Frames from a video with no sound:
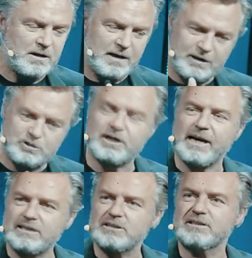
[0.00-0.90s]

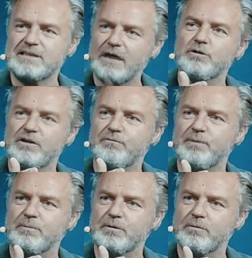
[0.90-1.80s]
education is how you lift
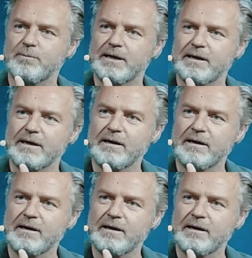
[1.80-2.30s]
people in the beginning.